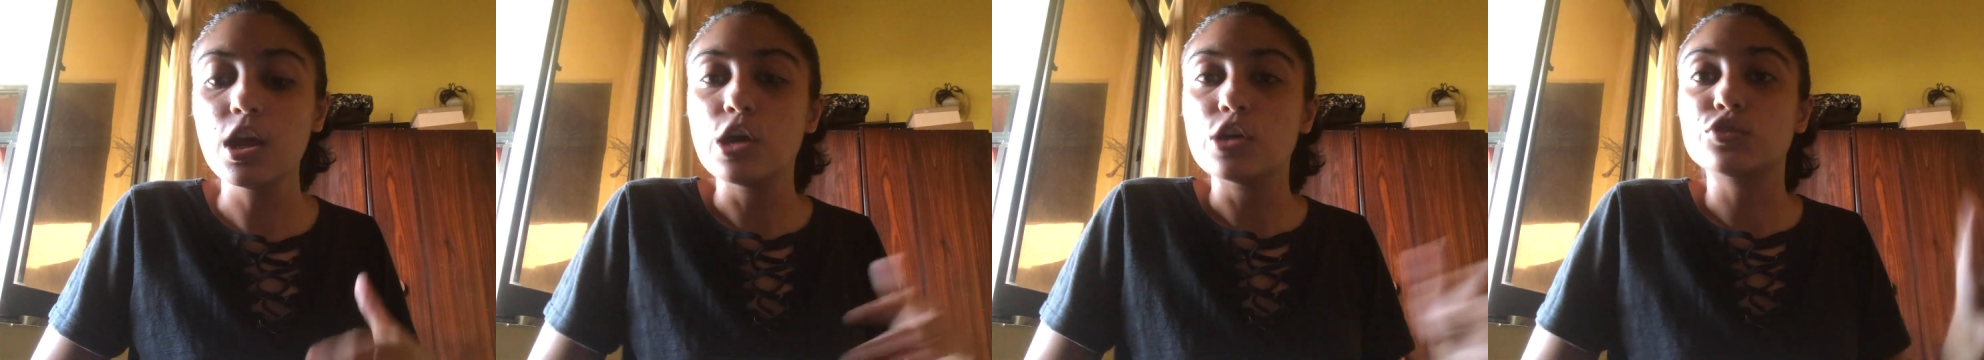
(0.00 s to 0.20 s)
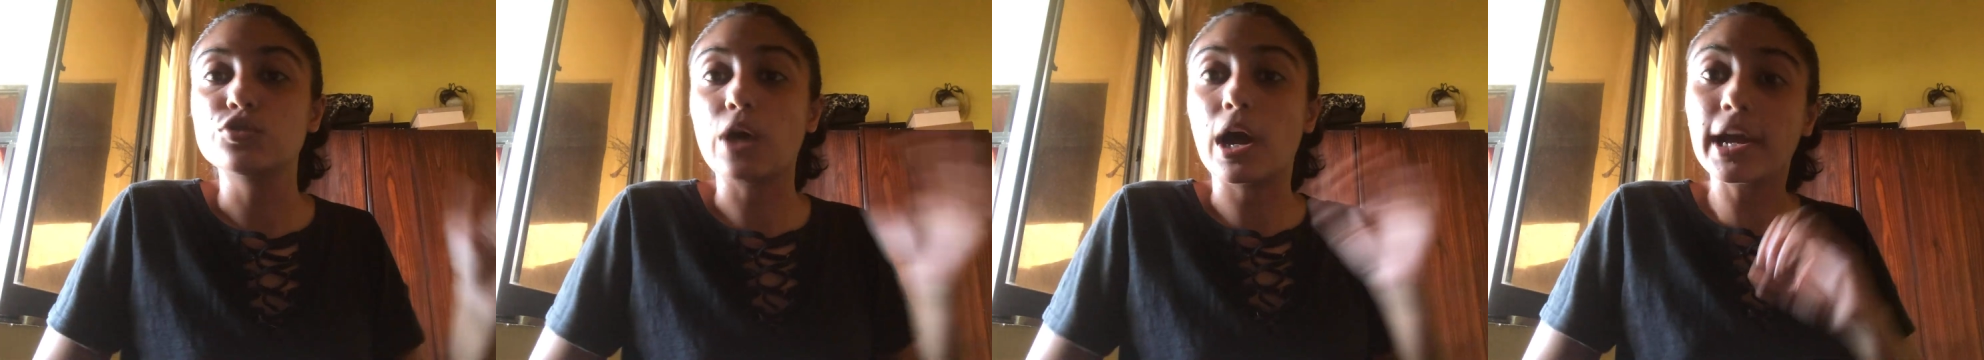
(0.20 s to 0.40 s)

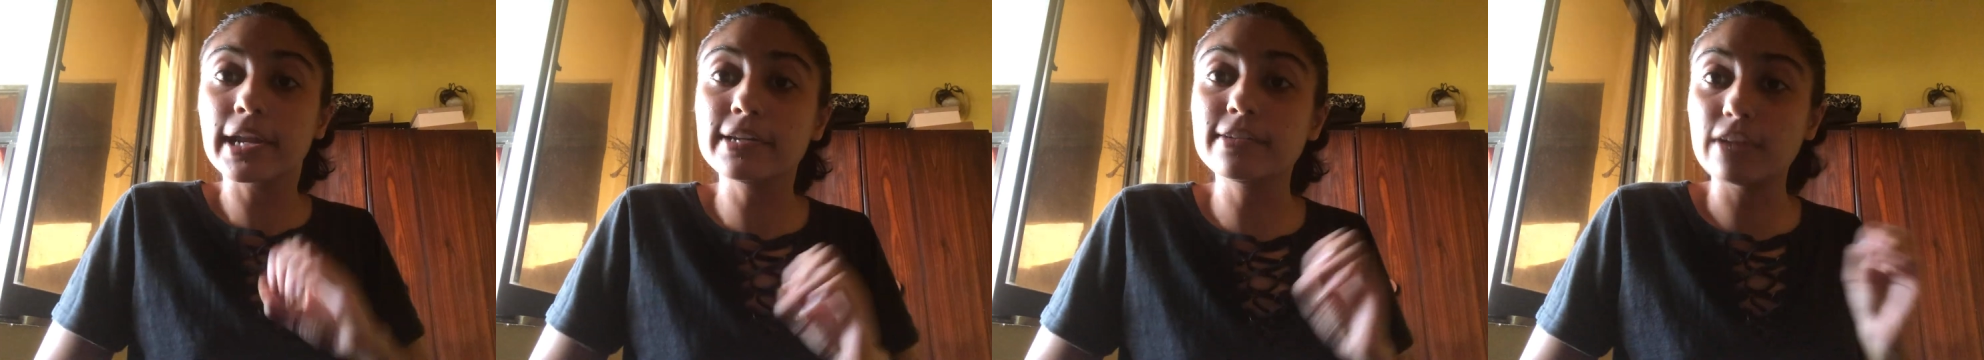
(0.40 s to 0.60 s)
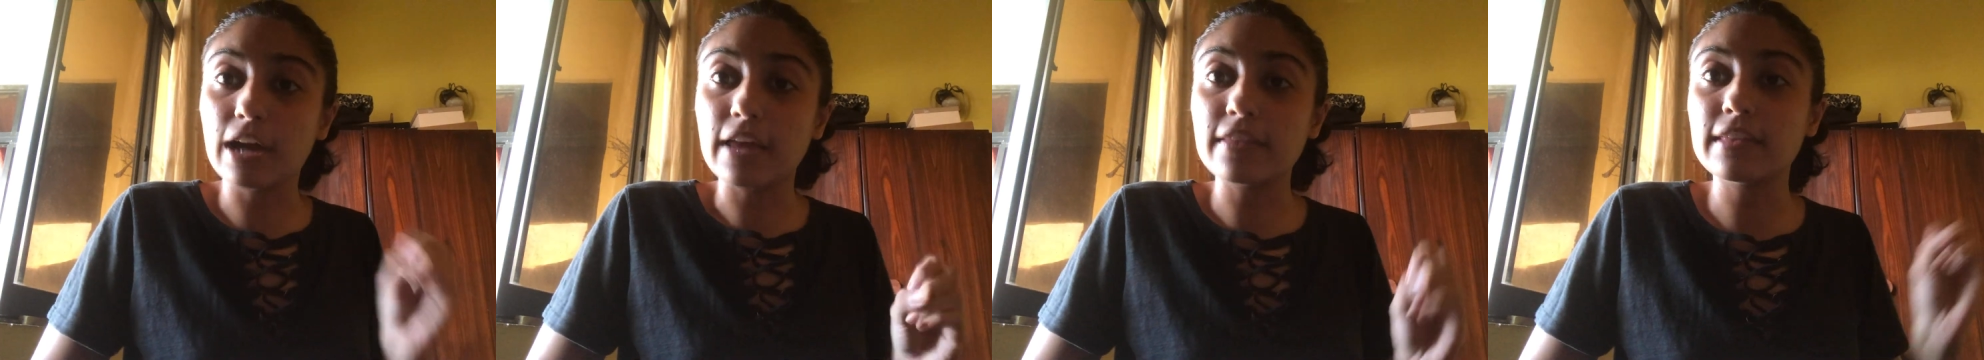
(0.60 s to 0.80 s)
So
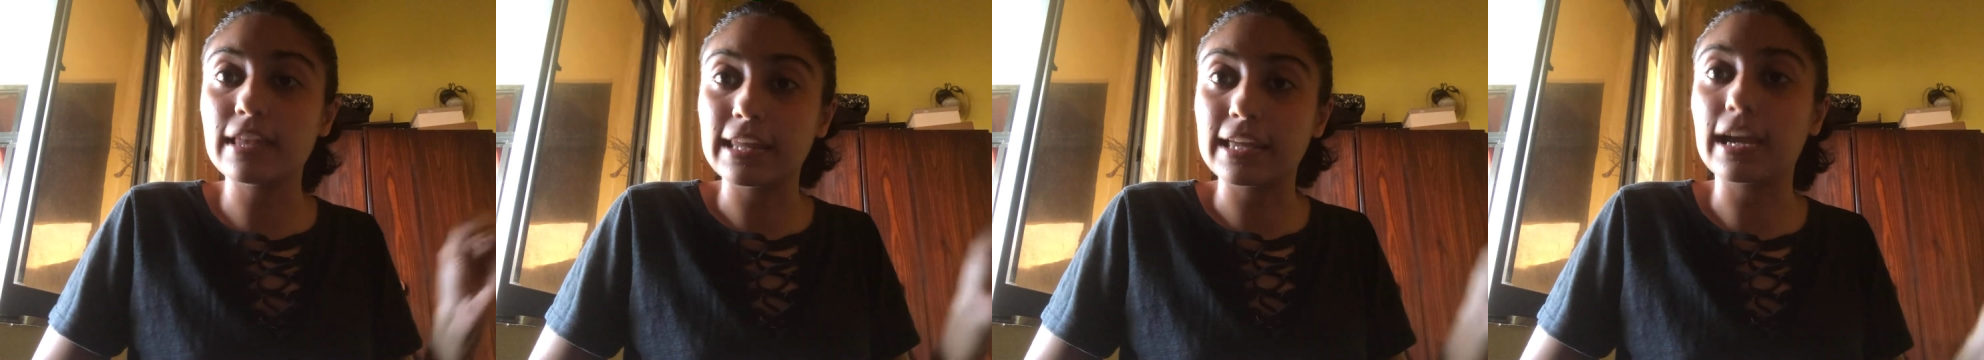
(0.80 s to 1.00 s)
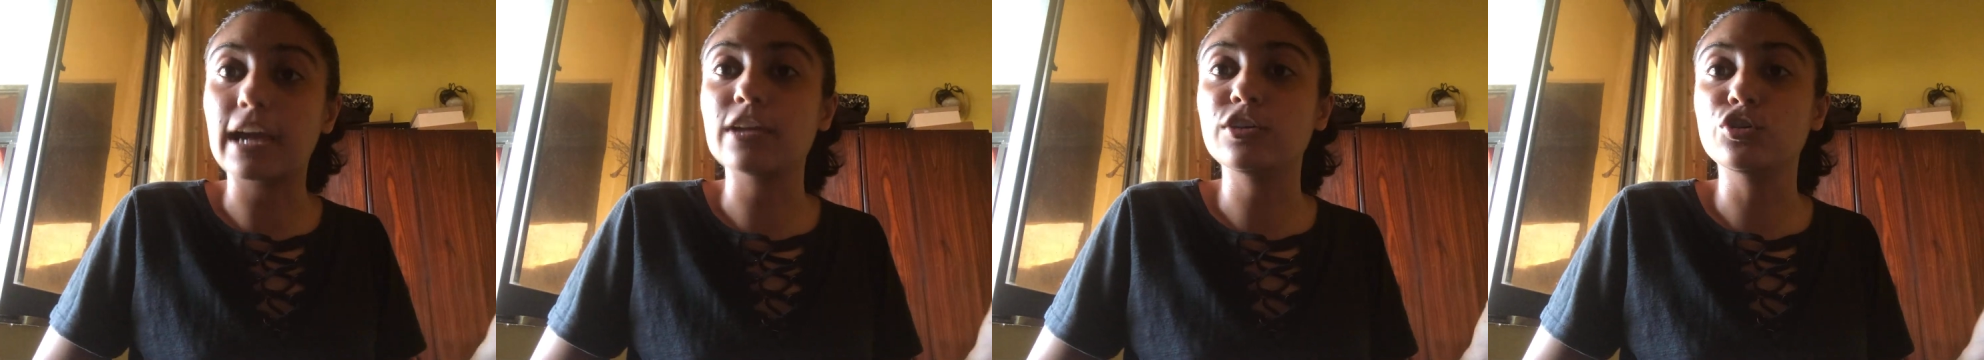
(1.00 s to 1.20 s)
I'd rather
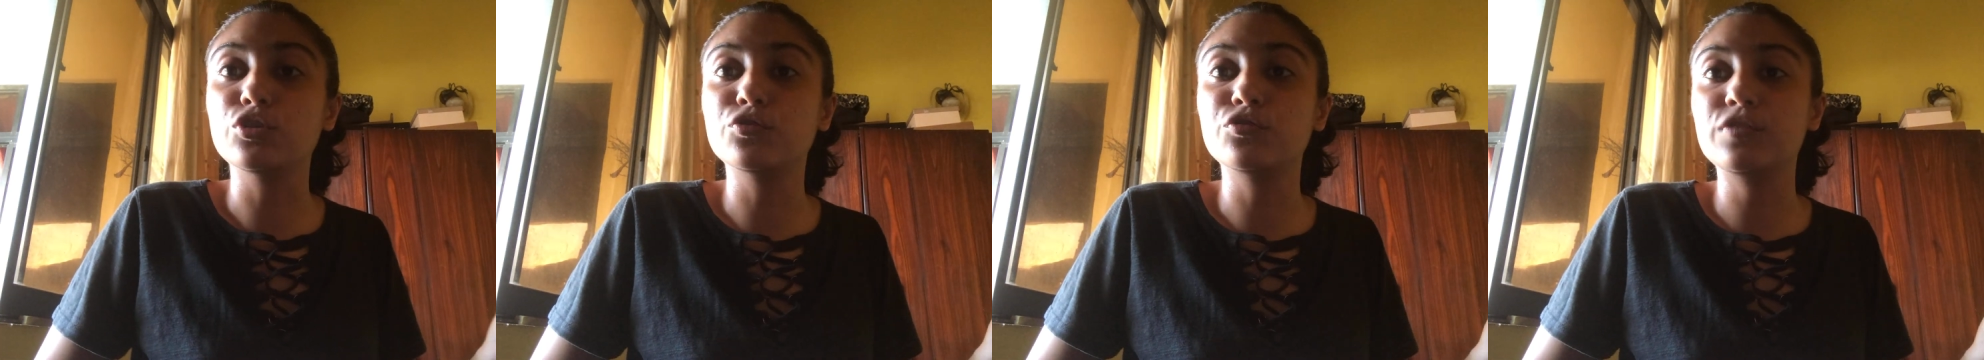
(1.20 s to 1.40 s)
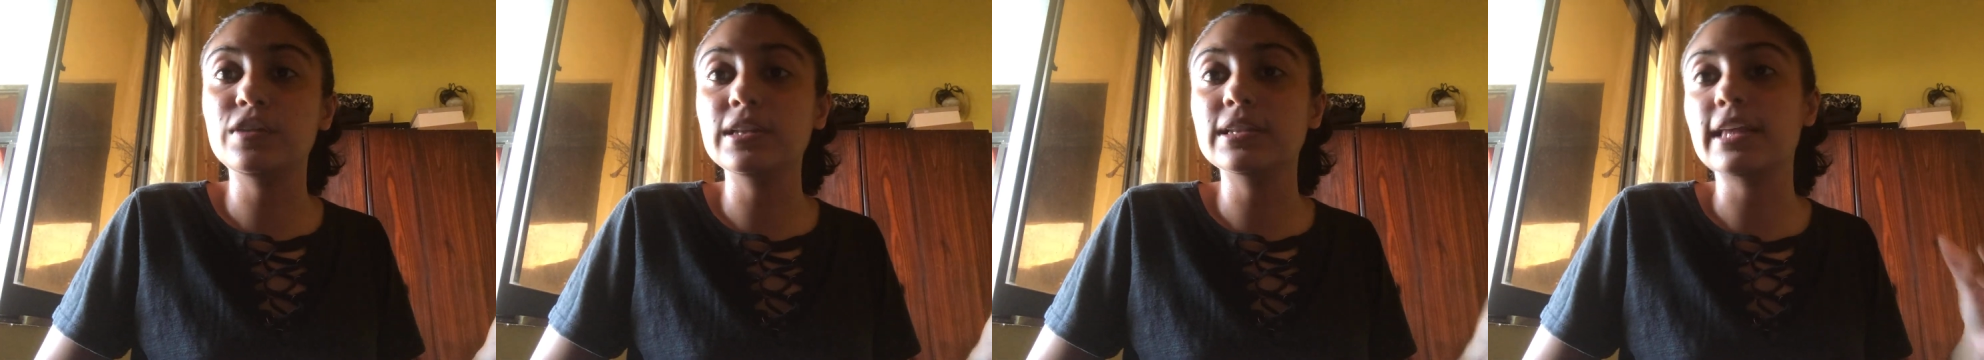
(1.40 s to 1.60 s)
you
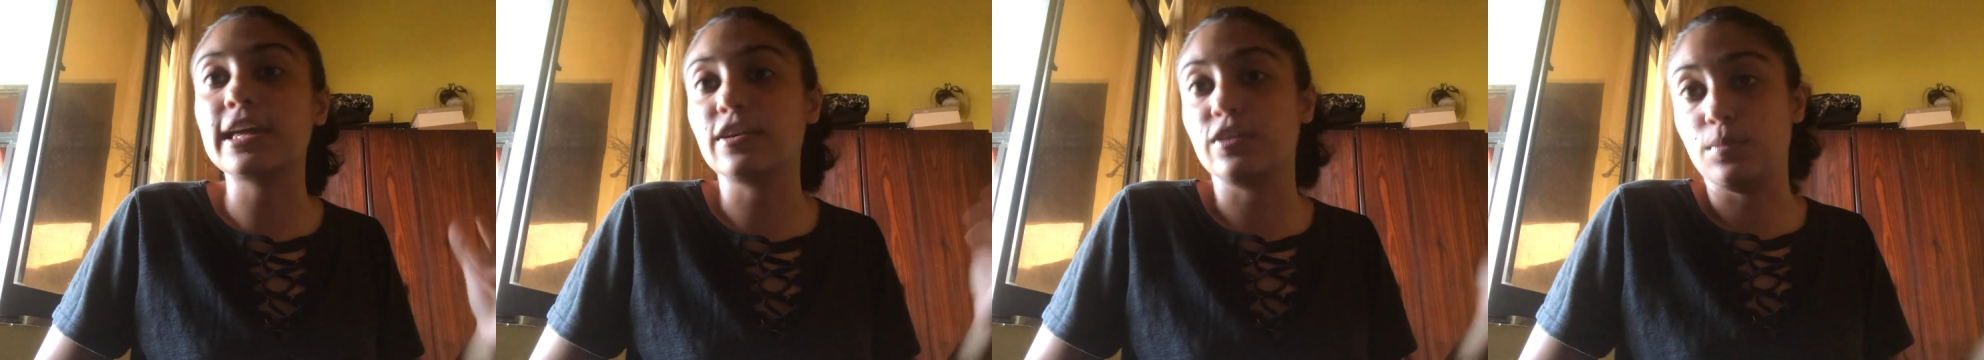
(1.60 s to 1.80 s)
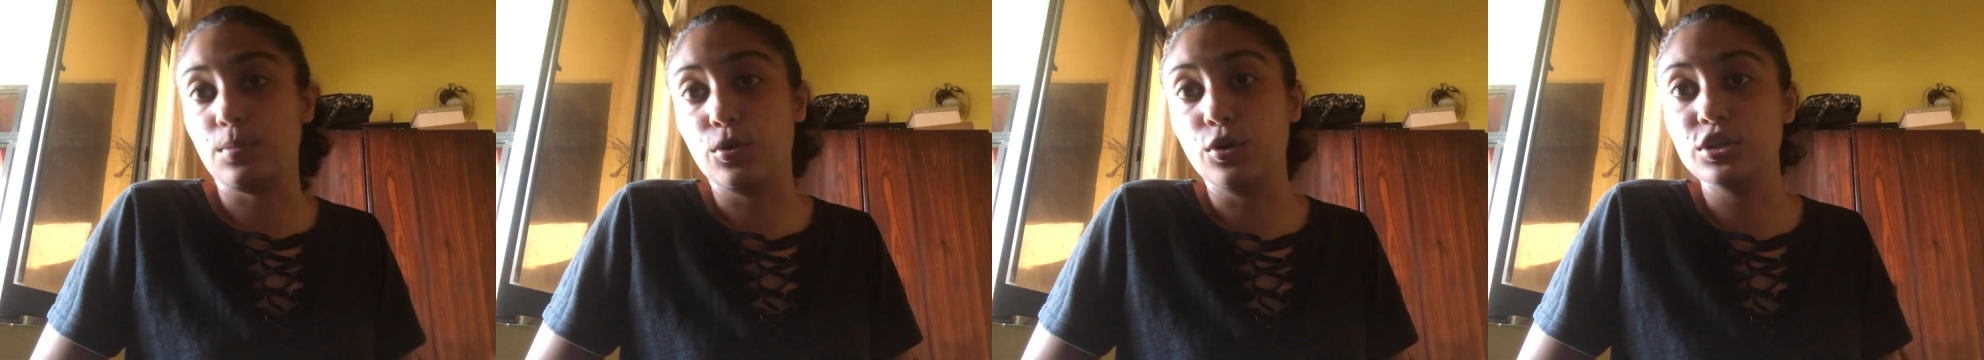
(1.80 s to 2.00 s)
feel like
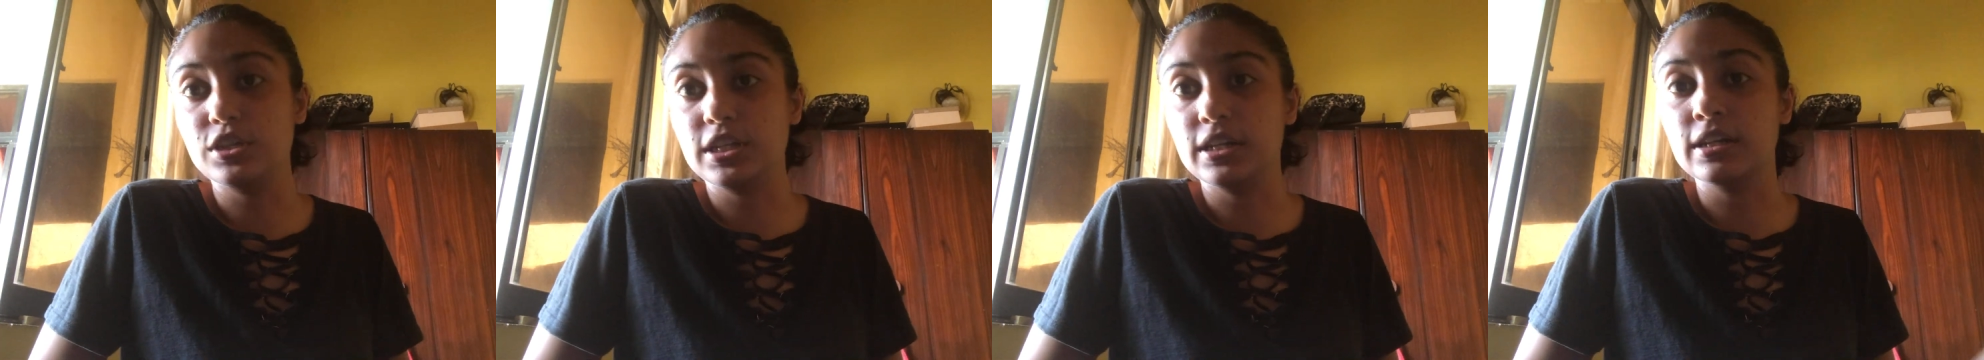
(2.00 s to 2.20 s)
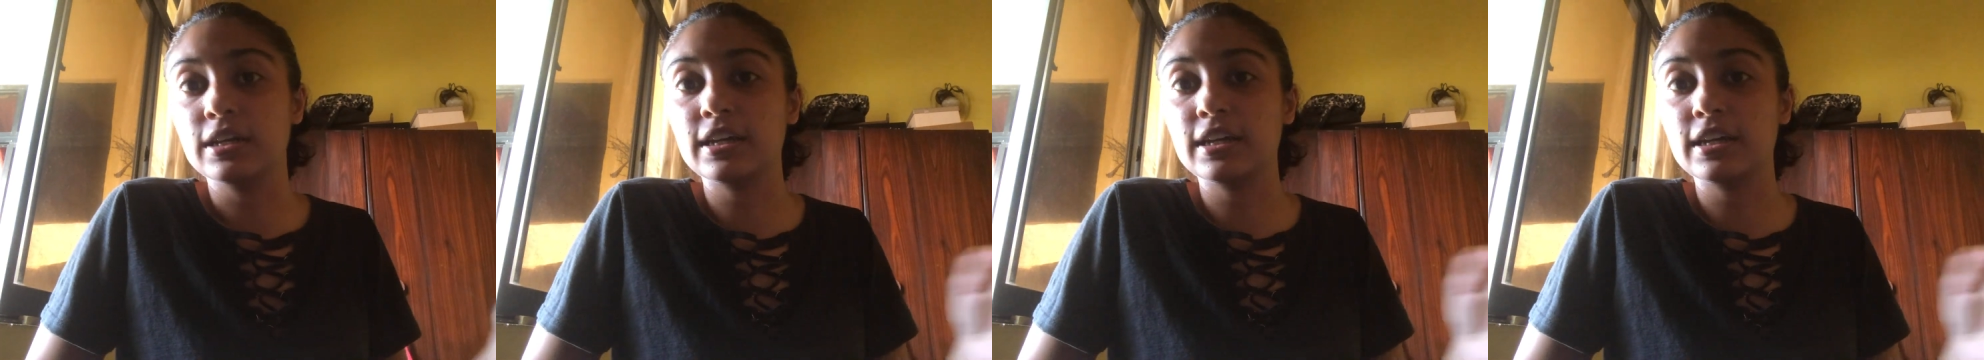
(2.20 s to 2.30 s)
reporting